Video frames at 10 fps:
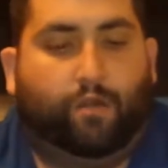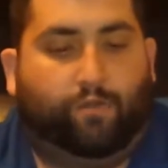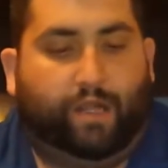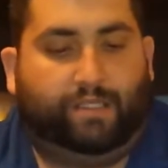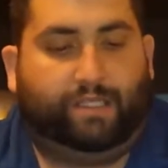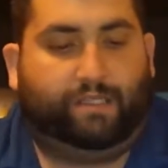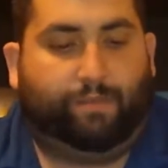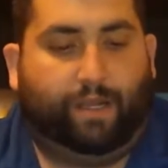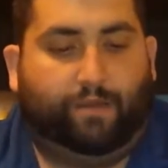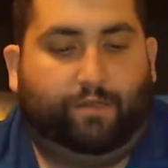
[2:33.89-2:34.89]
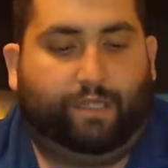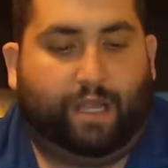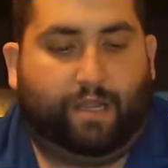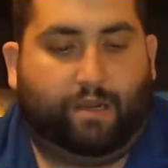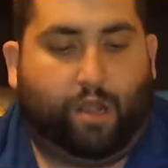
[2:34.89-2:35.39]
Red suspenders
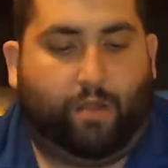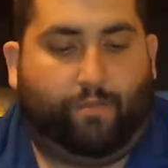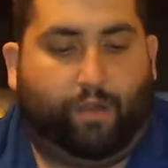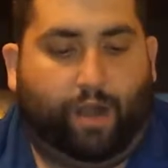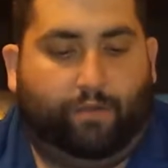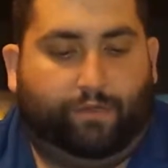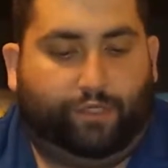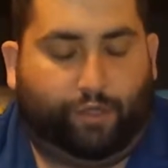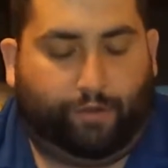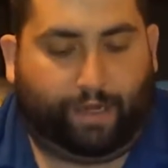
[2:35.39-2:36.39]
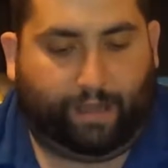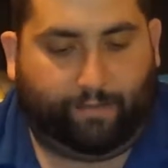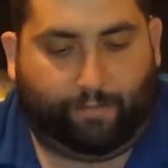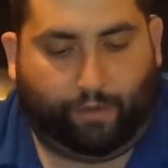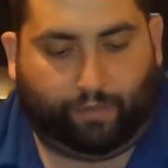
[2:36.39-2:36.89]
and brown shirt
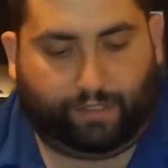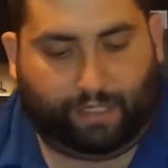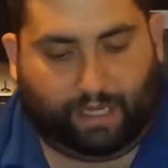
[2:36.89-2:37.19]
and boots,